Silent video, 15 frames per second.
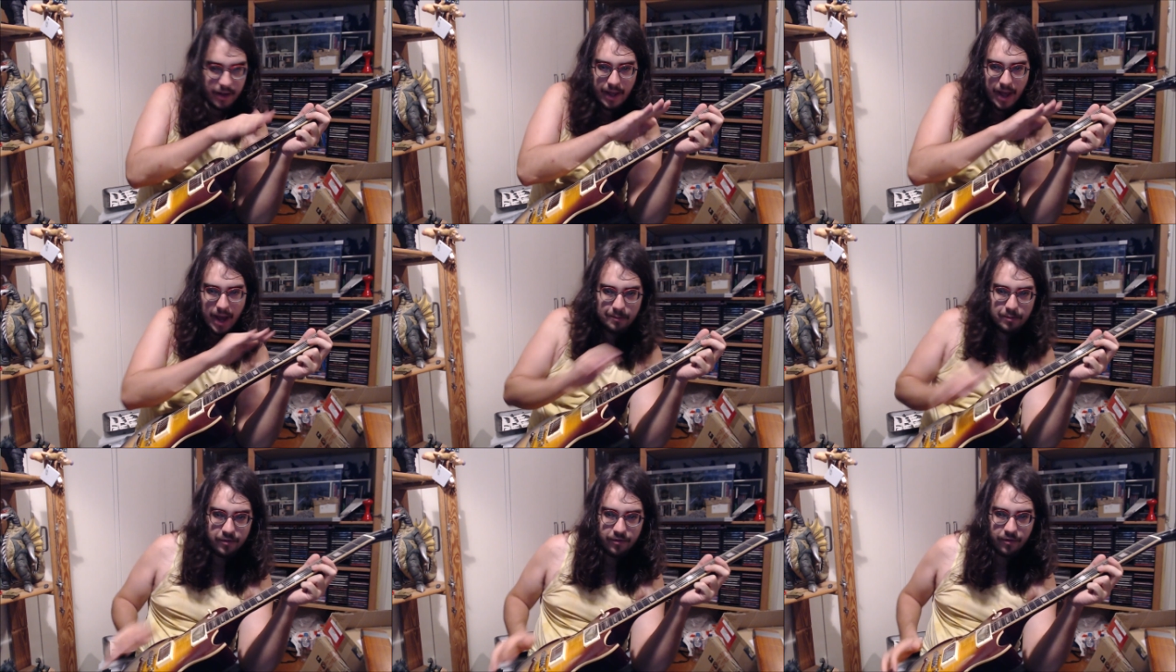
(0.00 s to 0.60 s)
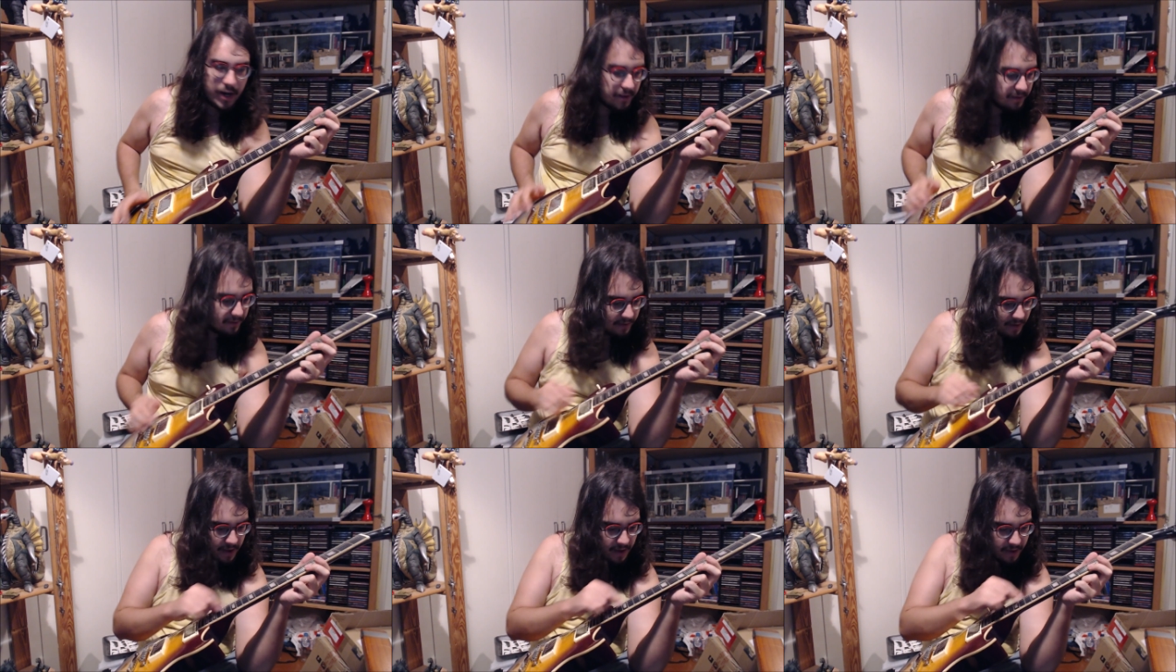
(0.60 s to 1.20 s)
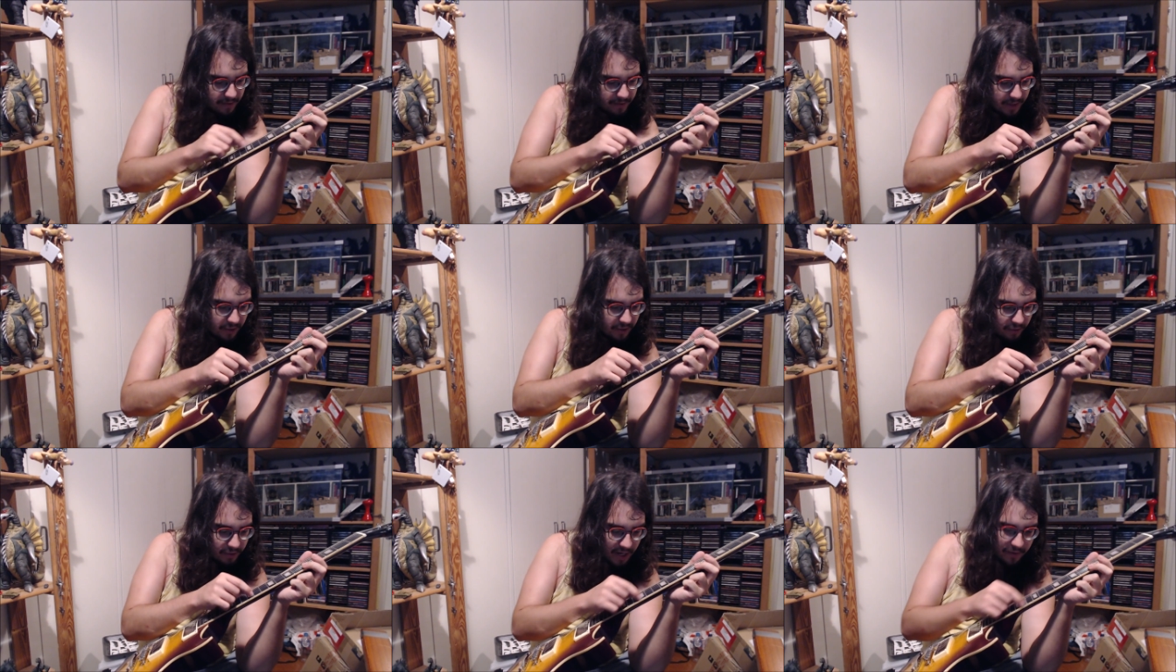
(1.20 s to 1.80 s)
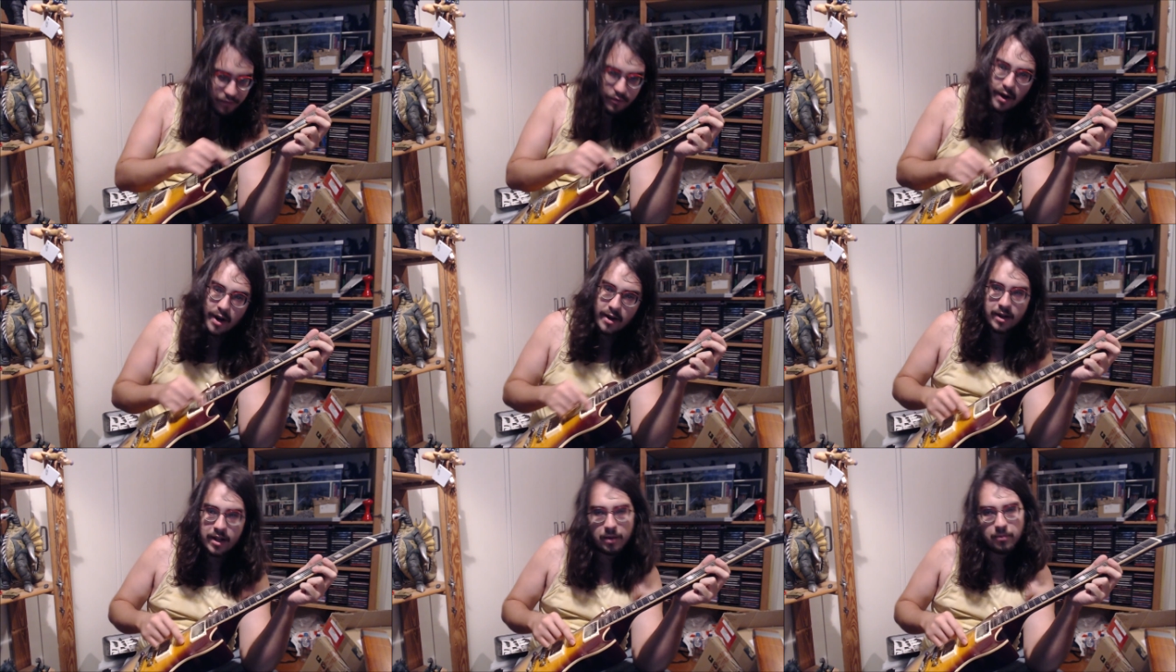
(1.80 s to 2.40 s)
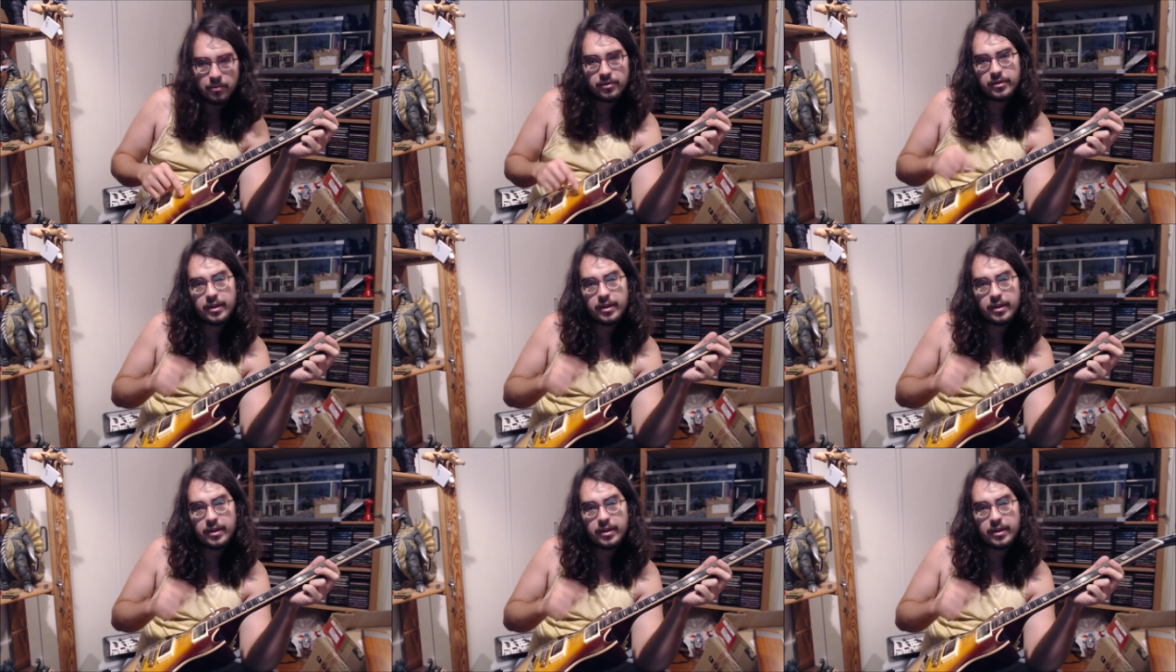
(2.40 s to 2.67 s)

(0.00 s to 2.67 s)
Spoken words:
capped frets. They don't have fret nibs.